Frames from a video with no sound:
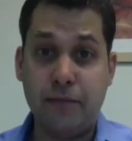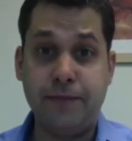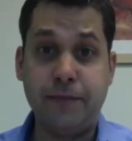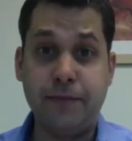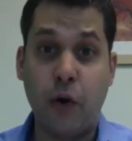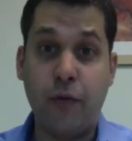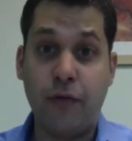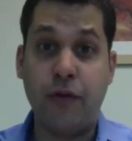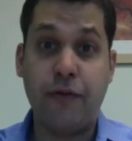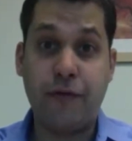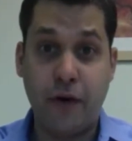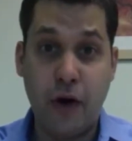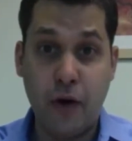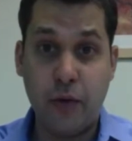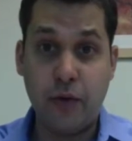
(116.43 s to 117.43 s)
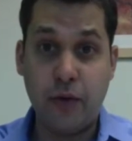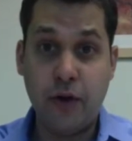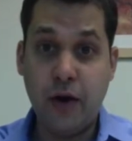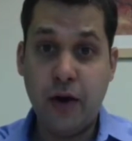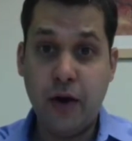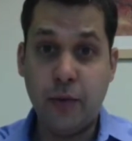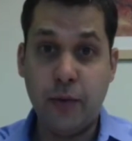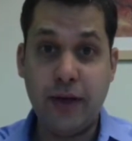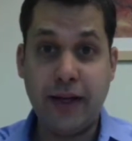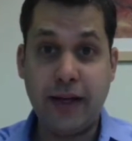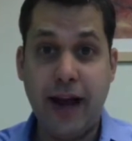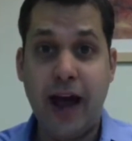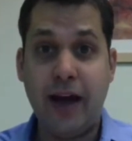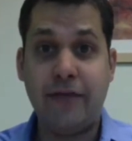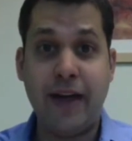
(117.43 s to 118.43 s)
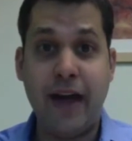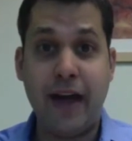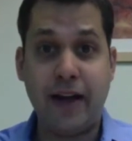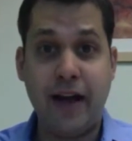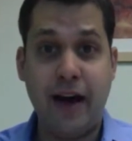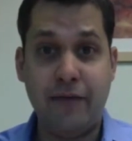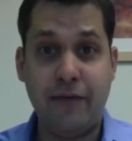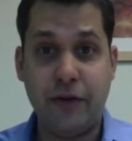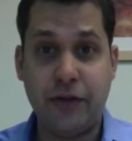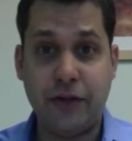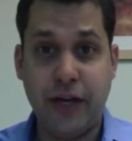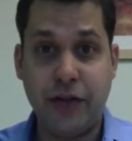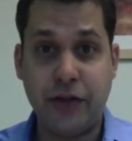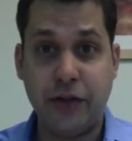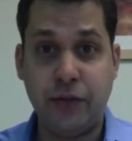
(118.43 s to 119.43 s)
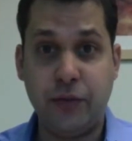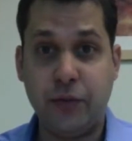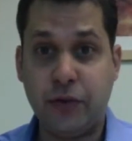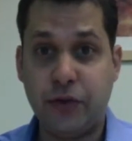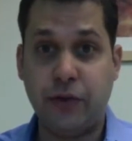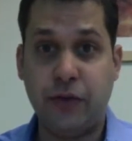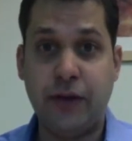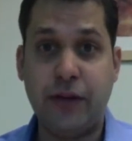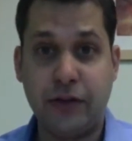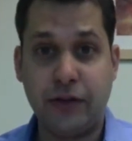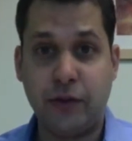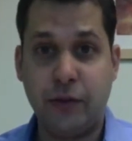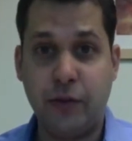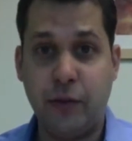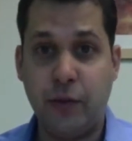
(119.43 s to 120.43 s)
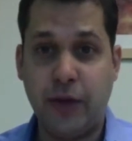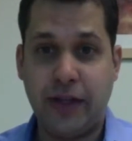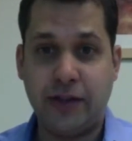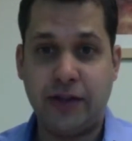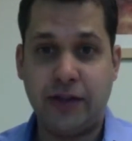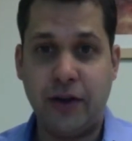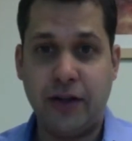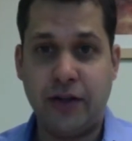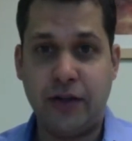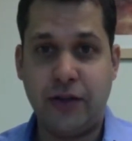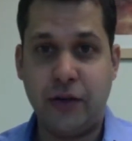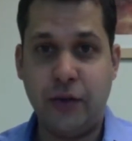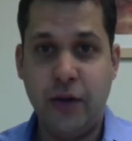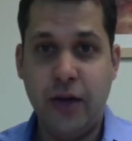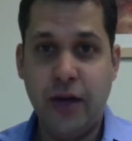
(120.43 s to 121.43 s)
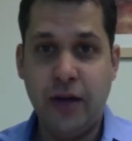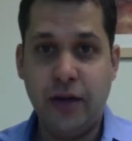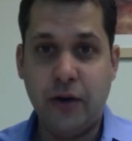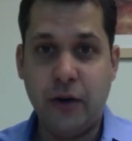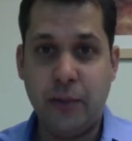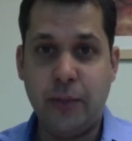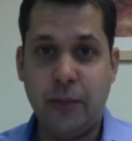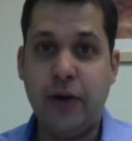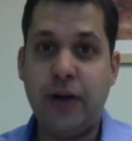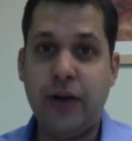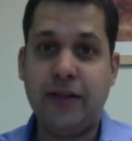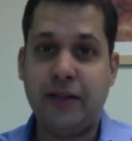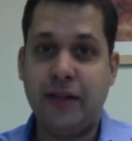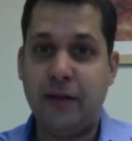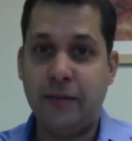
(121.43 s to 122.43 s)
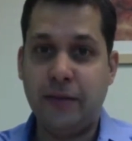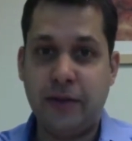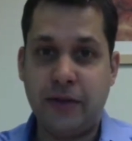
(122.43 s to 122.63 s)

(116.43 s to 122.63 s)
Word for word: over the phone we can have that conversation screen to screen we can start to you know put in some